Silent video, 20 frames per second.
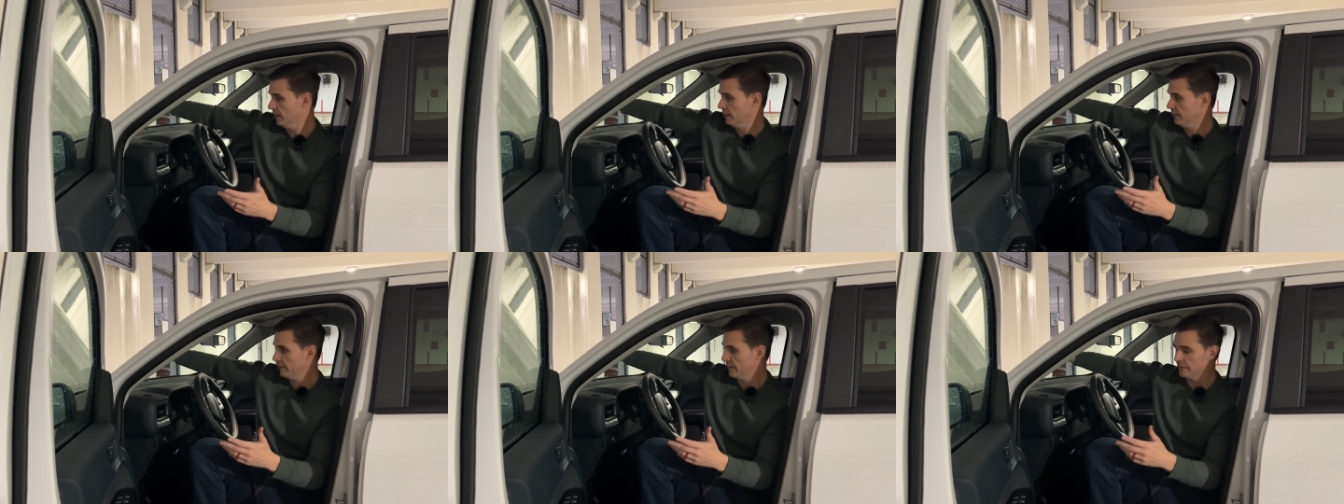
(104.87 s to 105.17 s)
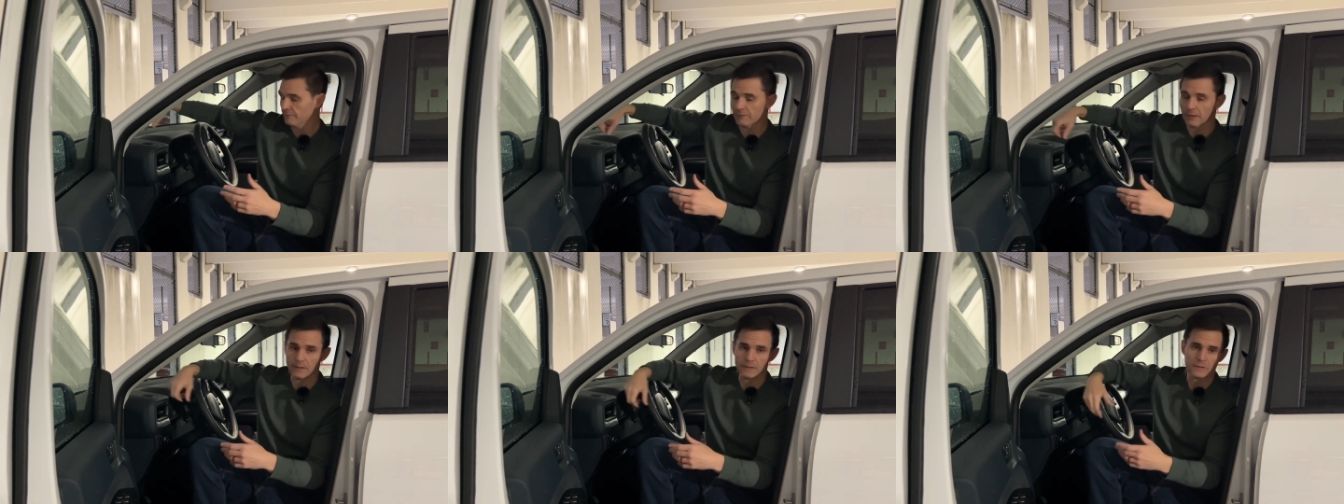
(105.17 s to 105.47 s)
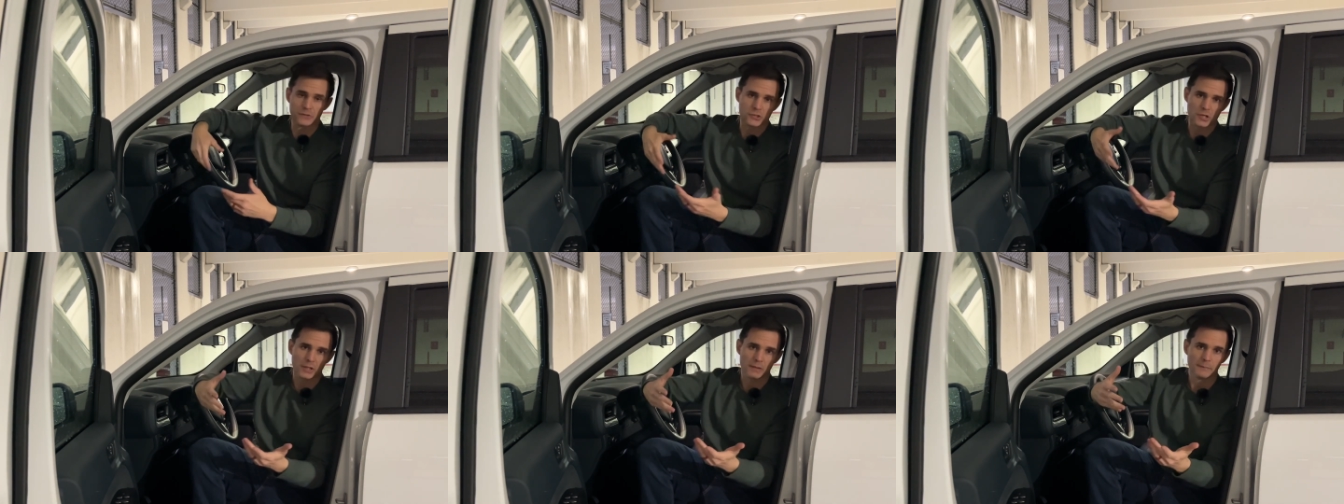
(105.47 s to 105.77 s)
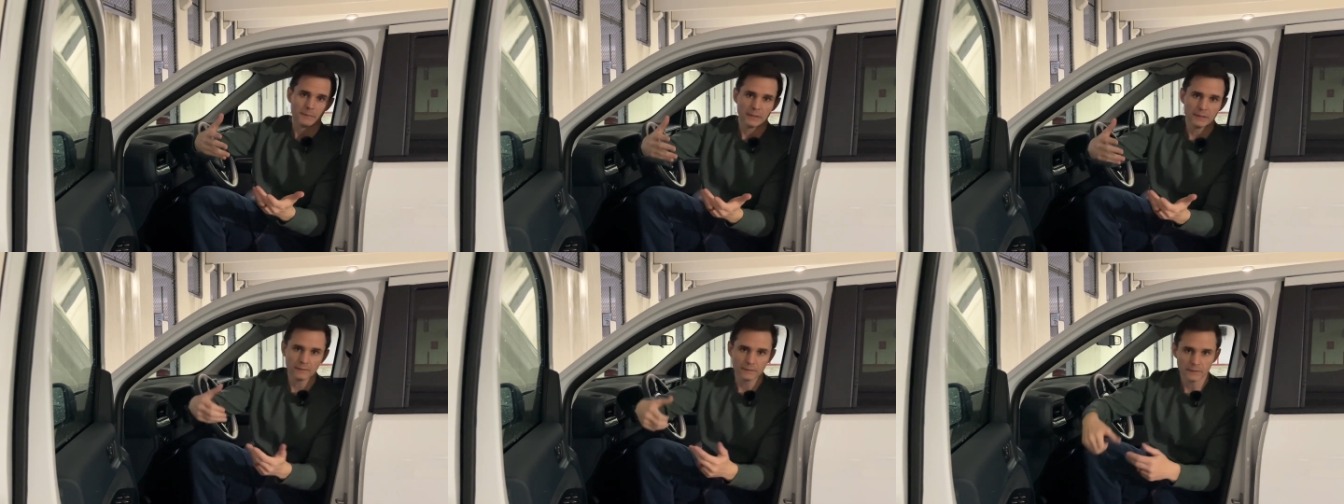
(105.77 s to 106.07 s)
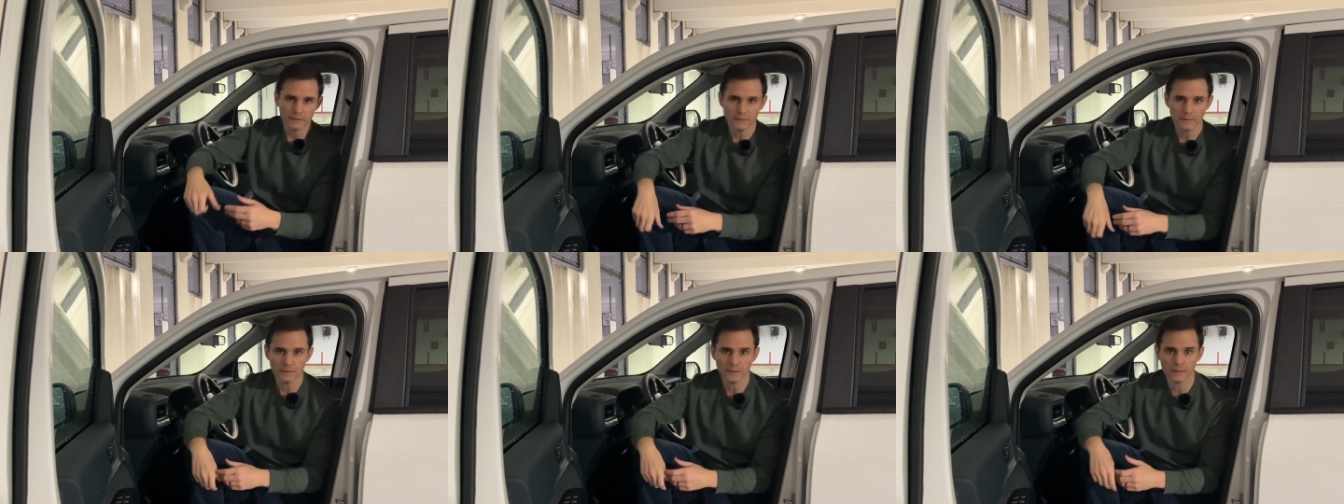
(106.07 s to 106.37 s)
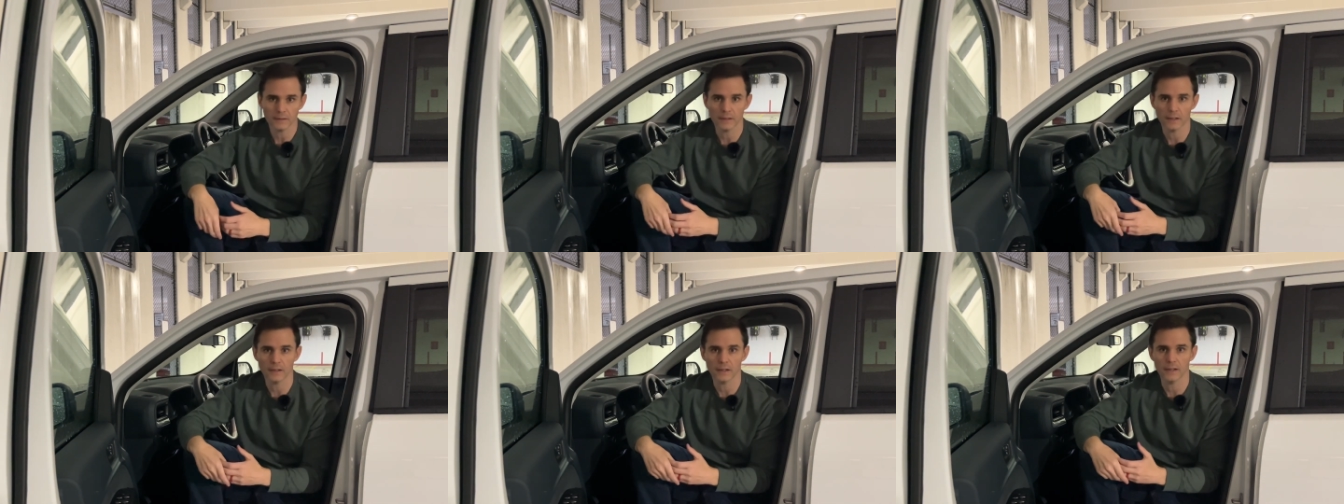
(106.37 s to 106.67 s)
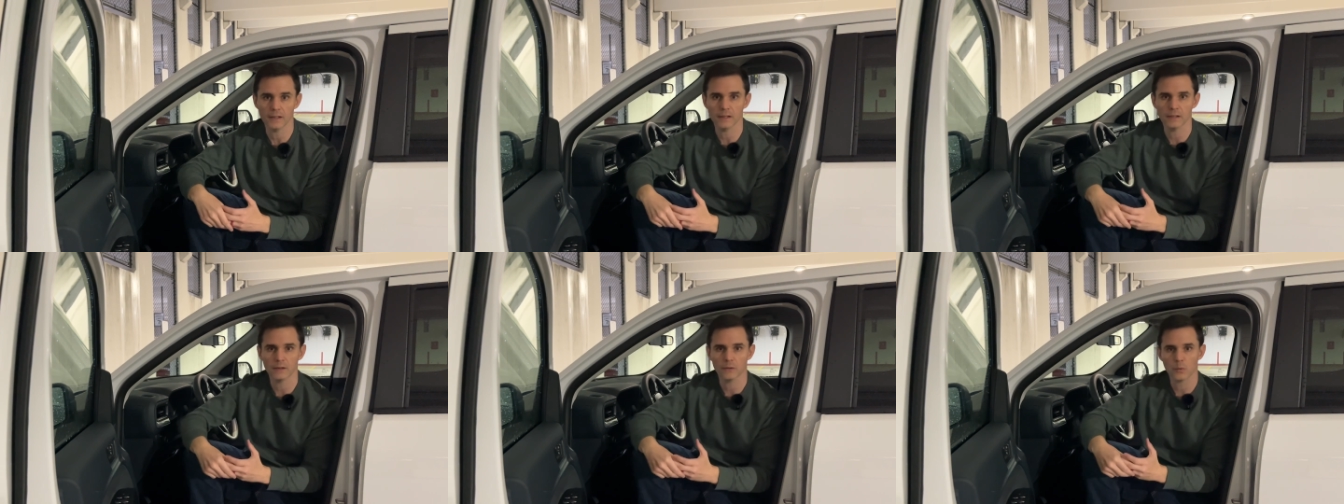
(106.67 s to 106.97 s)
they found a gentleman,
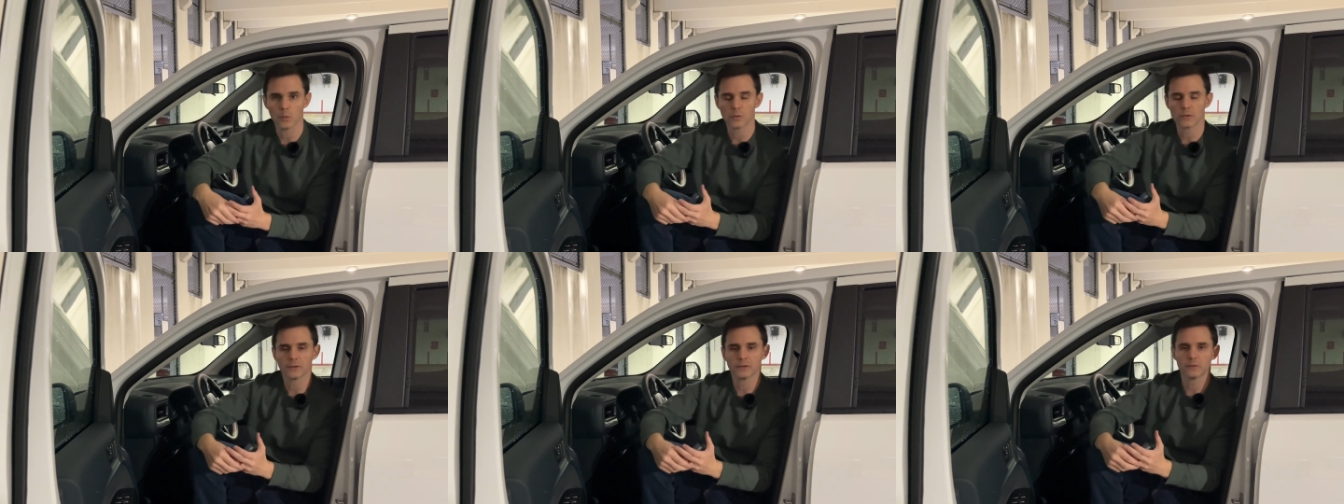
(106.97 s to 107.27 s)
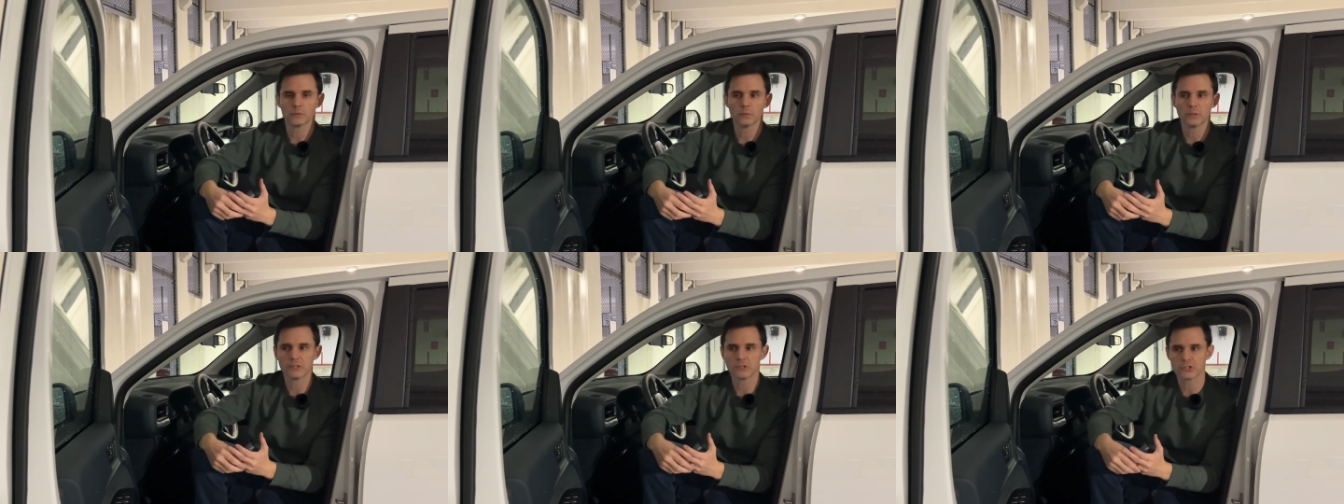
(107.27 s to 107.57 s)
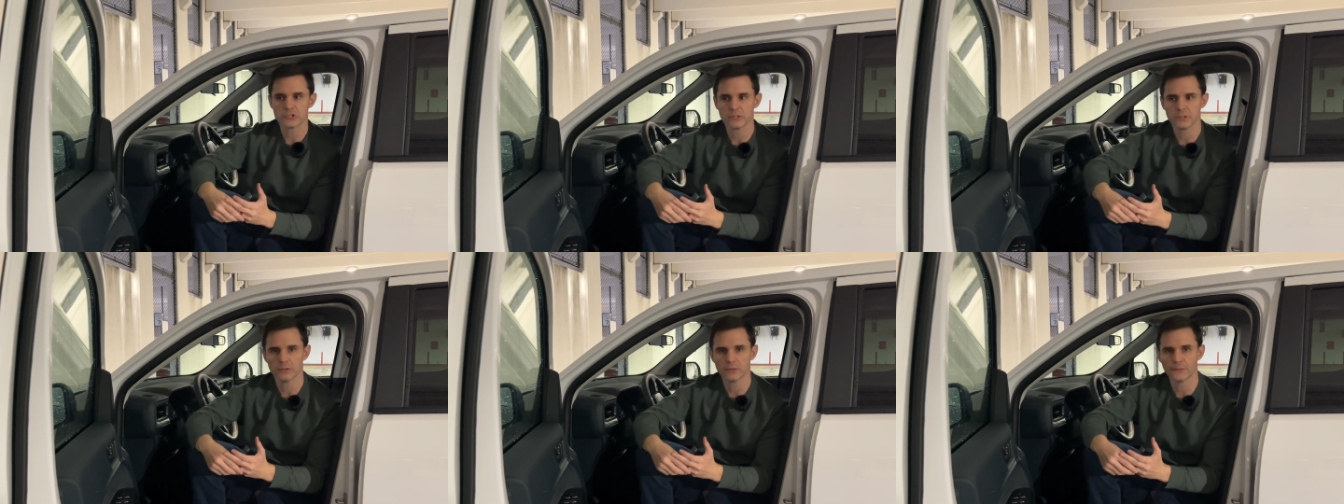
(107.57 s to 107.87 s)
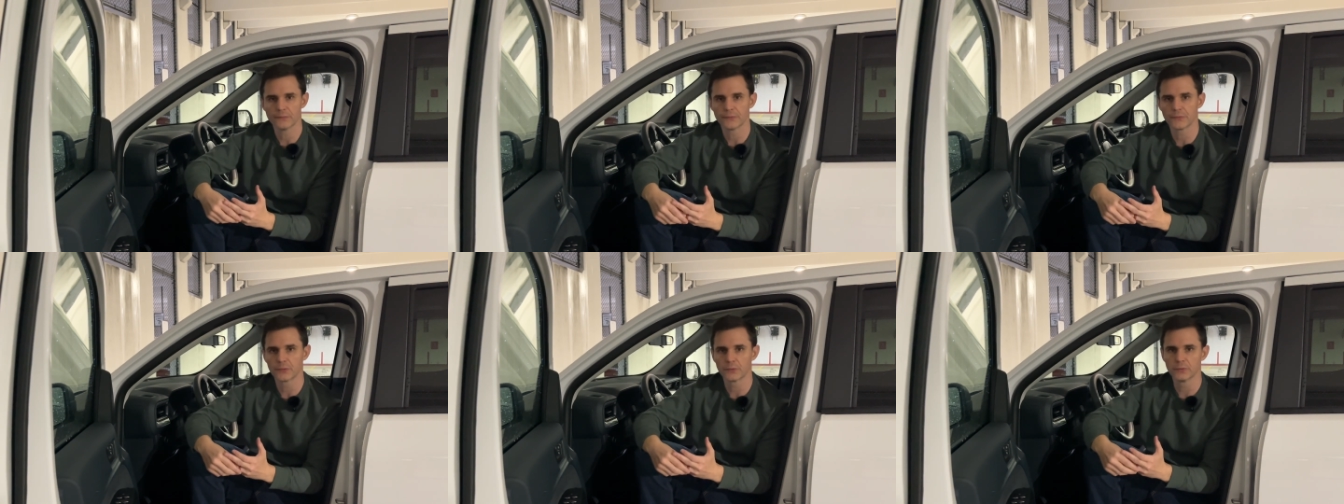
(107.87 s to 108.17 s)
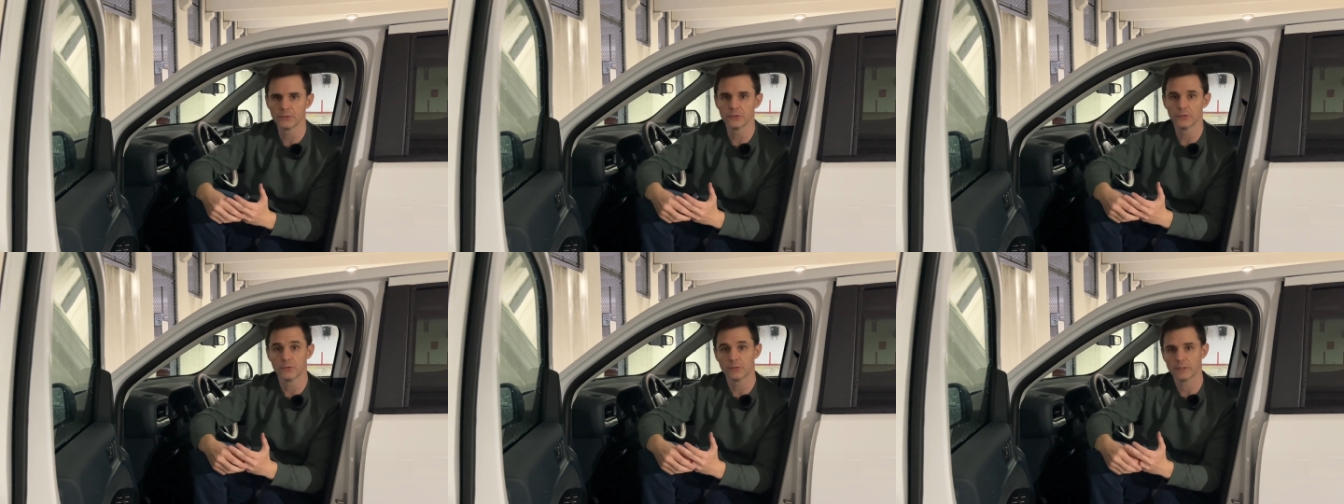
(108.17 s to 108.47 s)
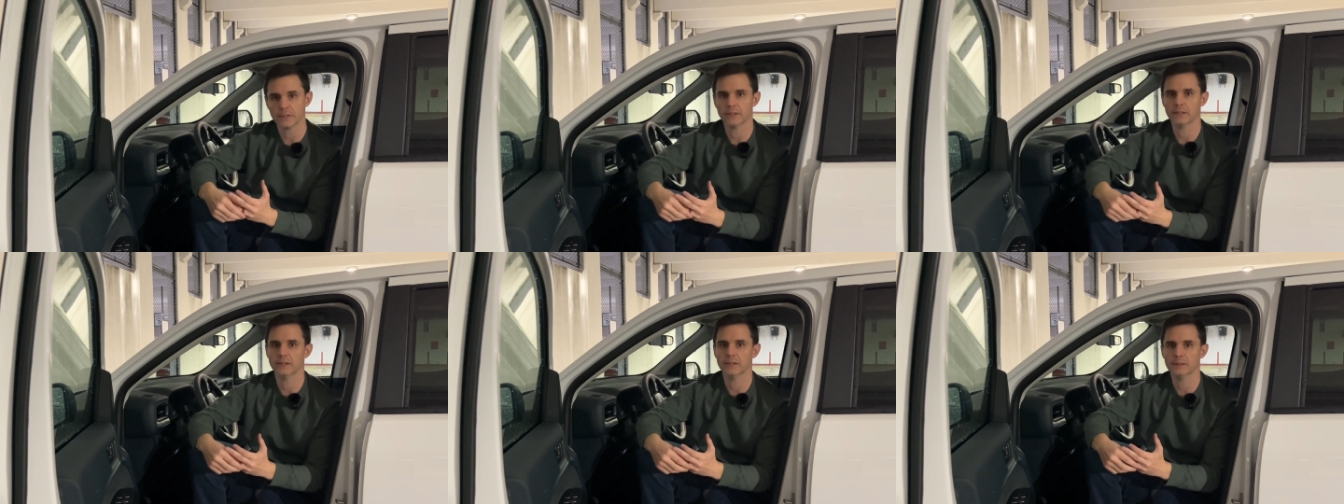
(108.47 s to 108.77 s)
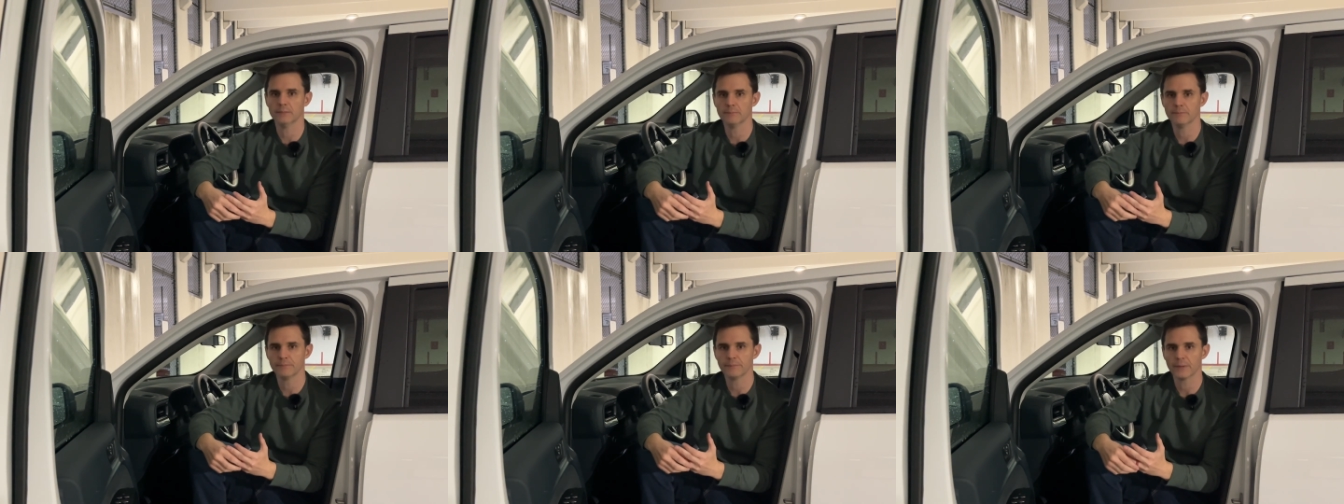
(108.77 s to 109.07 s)
ordered a windshield through
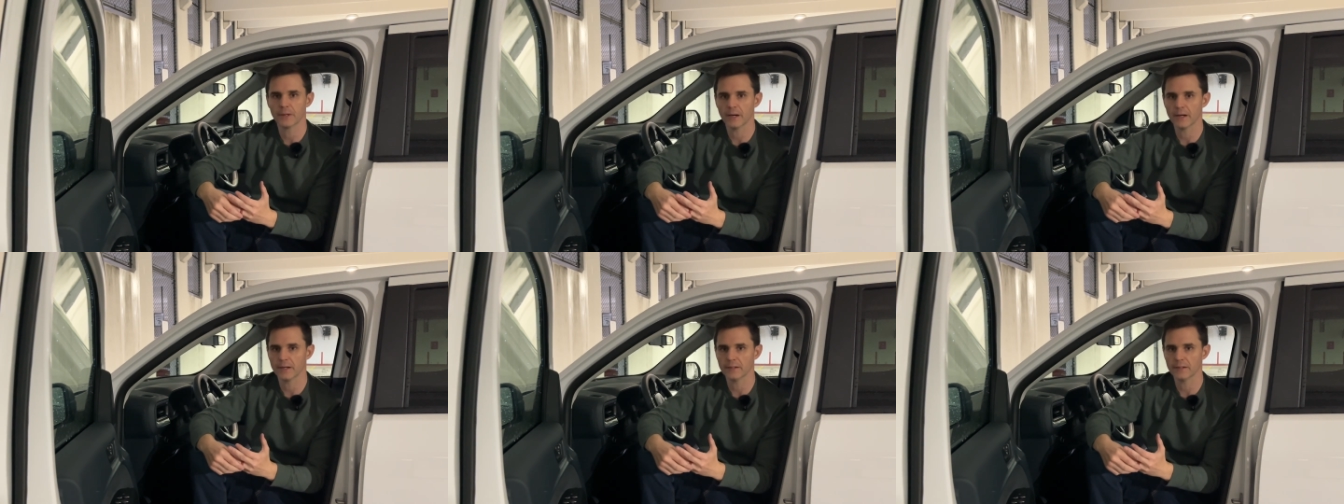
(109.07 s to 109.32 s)
him.